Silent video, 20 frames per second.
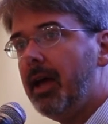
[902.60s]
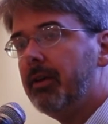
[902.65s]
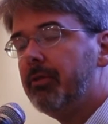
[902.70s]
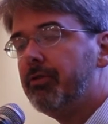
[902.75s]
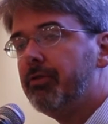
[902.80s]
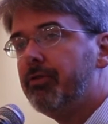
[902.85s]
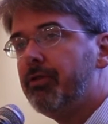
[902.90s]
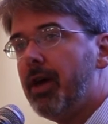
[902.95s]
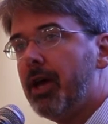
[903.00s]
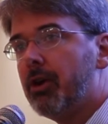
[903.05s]
and
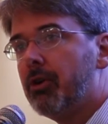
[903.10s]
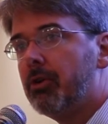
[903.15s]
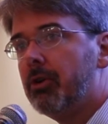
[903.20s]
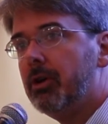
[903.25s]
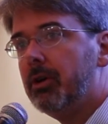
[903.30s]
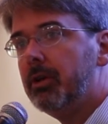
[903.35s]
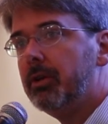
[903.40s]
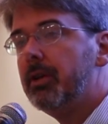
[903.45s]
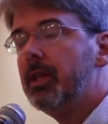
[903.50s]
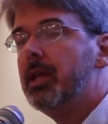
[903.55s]

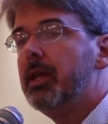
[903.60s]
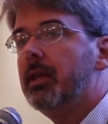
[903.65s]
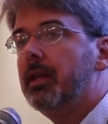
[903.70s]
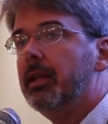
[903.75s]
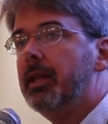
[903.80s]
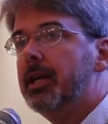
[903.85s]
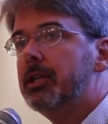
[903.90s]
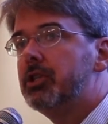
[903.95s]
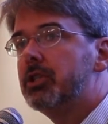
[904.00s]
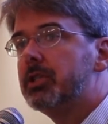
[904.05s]
federal
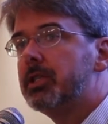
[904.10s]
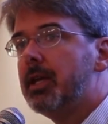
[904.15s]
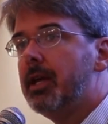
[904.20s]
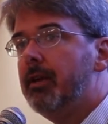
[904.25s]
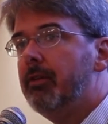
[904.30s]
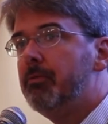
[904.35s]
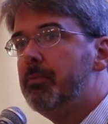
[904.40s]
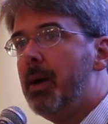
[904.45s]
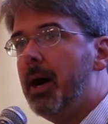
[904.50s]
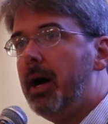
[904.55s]

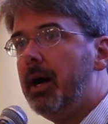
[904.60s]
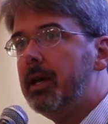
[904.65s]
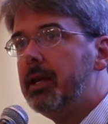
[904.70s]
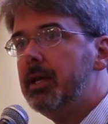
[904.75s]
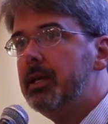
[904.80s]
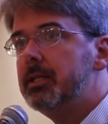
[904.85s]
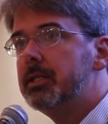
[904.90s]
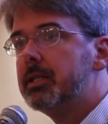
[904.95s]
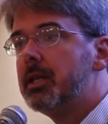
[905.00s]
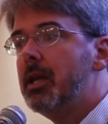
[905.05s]
legislative
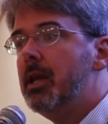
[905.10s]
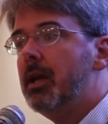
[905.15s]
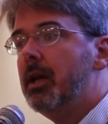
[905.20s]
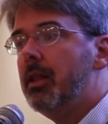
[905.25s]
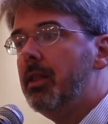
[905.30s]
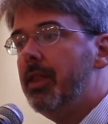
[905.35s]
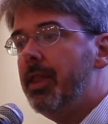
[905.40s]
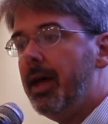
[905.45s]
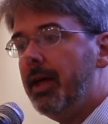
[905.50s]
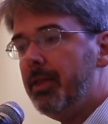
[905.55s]
bodies
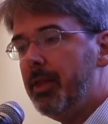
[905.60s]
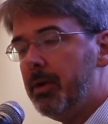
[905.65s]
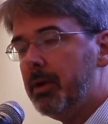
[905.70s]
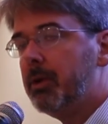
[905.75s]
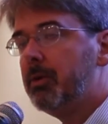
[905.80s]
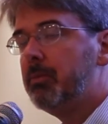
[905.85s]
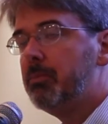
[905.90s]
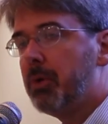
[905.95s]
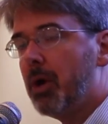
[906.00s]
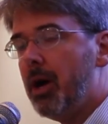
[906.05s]
that the
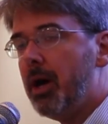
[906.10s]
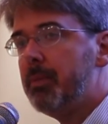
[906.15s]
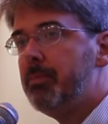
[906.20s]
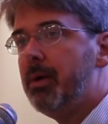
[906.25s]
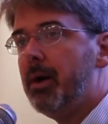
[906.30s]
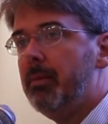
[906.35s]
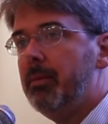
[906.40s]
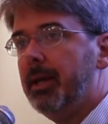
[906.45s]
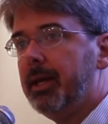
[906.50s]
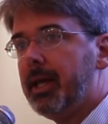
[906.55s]
broad
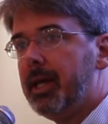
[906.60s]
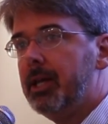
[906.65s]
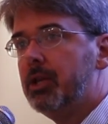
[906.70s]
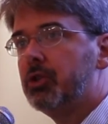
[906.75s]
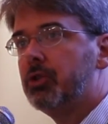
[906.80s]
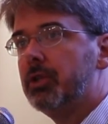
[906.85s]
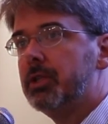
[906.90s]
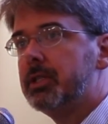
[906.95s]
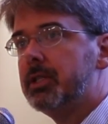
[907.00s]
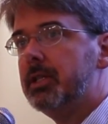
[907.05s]
public
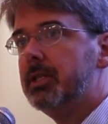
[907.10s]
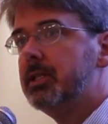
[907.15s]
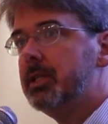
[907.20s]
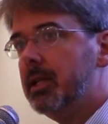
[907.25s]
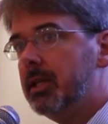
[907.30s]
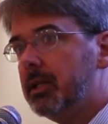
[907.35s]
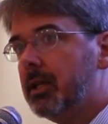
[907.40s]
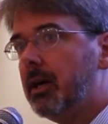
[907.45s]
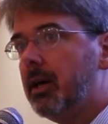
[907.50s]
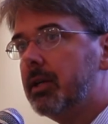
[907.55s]
interest is
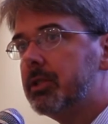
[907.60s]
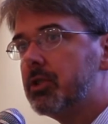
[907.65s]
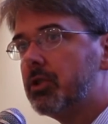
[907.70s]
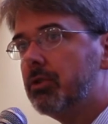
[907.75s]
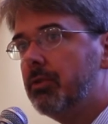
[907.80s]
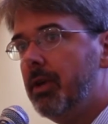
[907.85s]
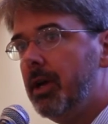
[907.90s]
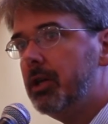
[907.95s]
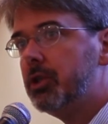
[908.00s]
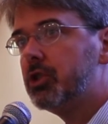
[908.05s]
in
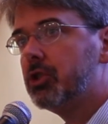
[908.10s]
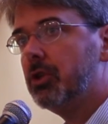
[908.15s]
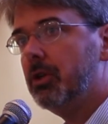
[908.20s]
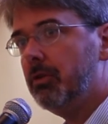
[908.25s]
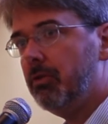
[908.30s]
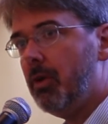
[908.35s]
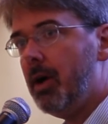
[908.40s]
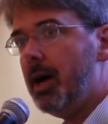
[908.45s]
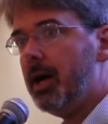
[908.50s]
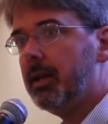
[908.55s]
conservation
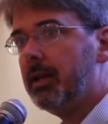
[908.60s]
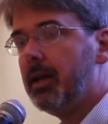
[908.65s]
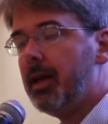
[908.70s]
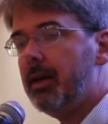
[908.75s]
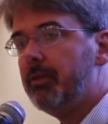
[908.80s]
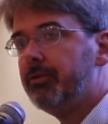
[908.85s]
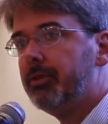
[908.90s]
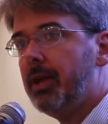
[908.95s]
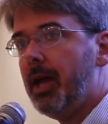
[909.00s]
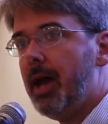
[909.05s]
of
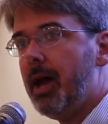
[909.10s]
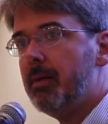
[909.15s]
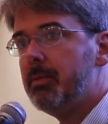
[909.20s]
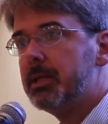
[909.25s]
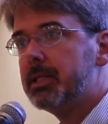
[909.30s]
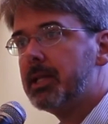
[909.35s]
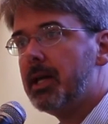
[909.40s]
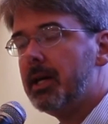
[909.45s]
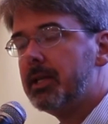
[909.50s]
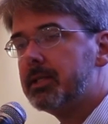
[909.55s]
wildlife and
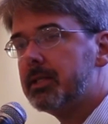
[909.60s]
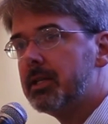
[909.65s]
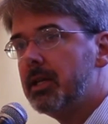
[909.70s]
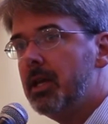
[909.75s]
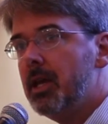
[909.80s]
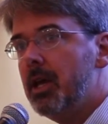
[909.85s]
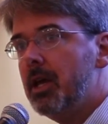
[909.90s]
habitats.